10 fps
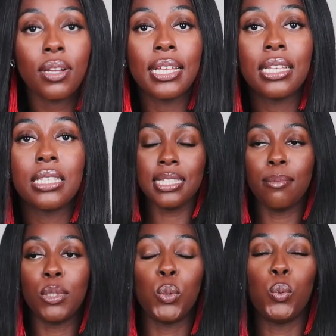is
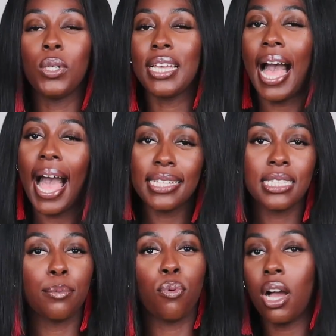someone who
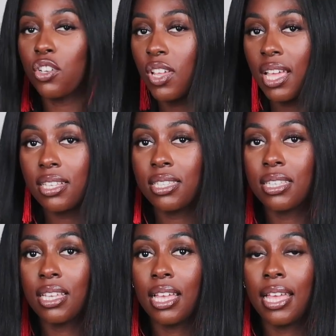guides the project
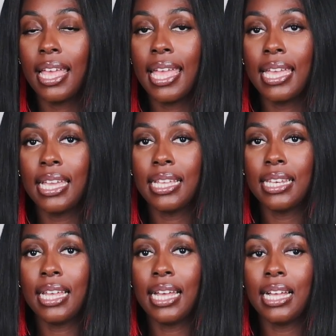
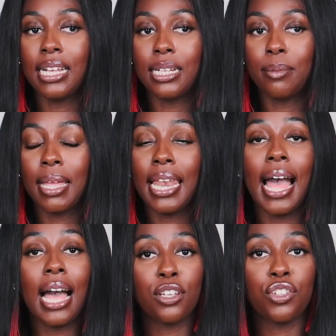in an
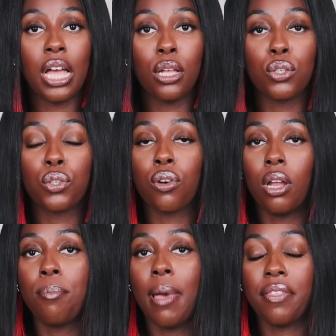agile
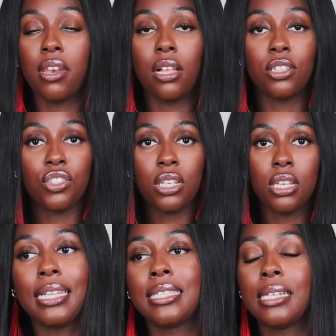scrum
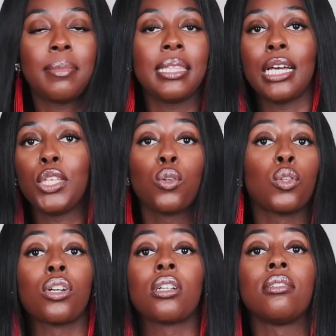methodology. It's something that
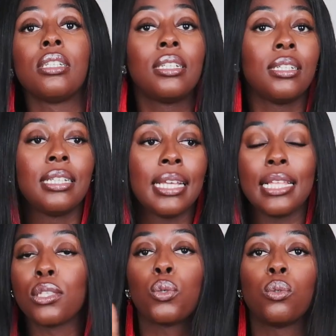you'll learn
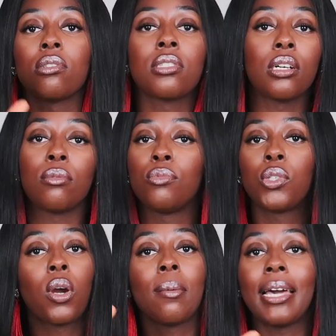in school, so
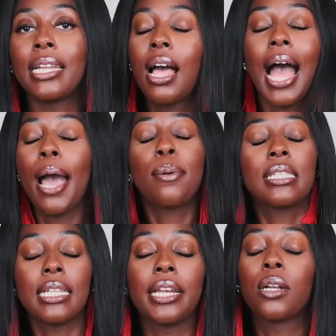don't worry about it. I was
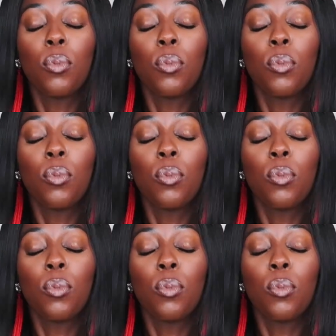the leader,